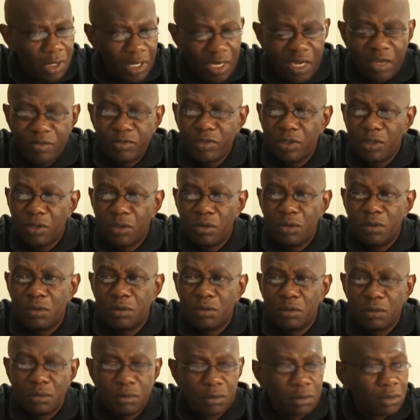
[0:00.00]
have their
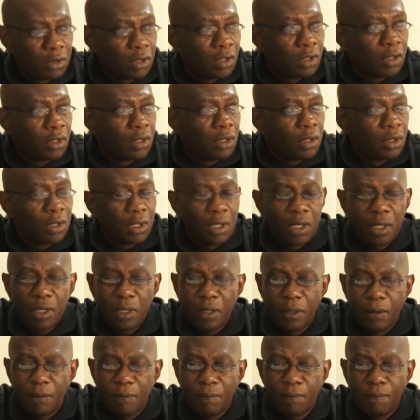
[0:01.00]
own
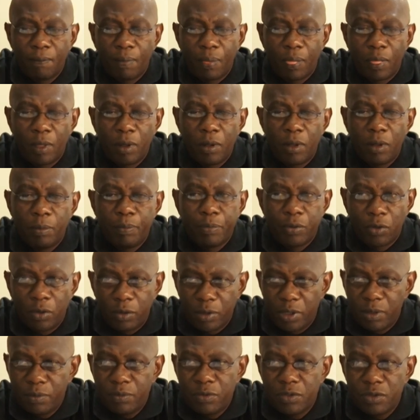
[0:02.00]

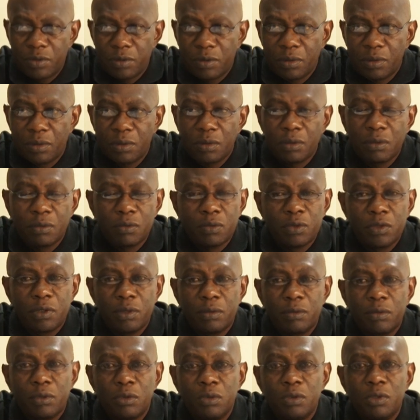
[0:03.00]
problems with
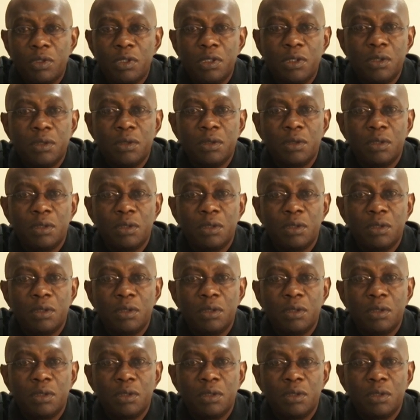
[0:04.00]
Burundi.